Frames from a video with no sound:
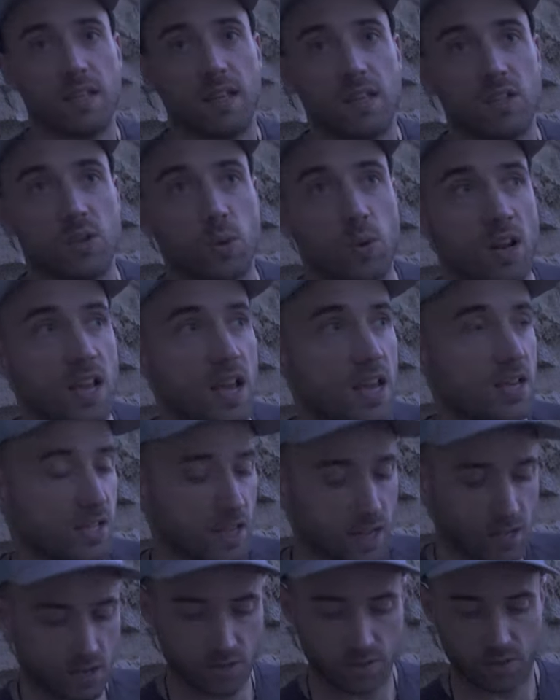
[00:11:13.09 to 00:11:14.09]
that's 28
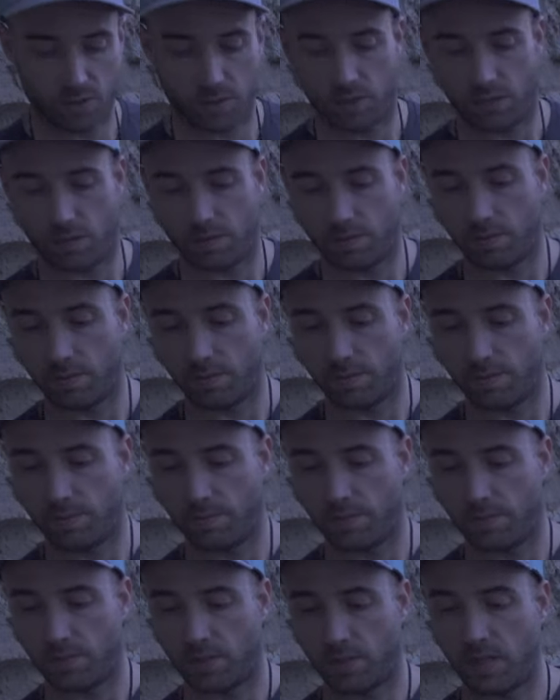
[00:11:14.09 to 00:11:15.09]
seconds.
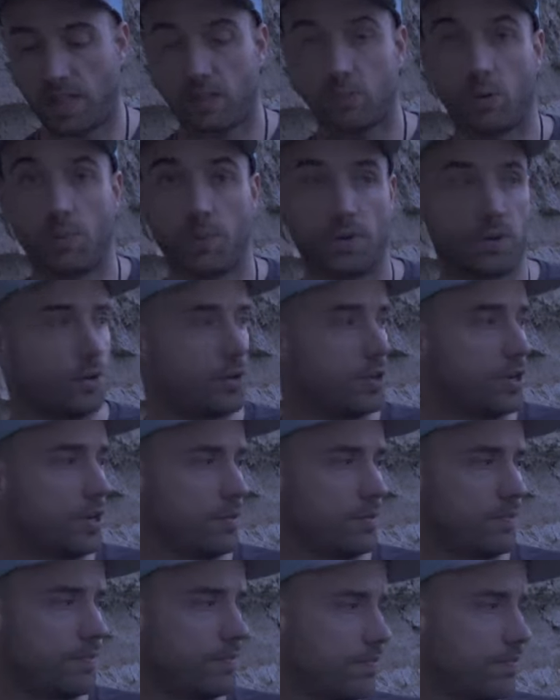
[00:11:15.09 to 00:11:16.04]
So that's what we're gonna do.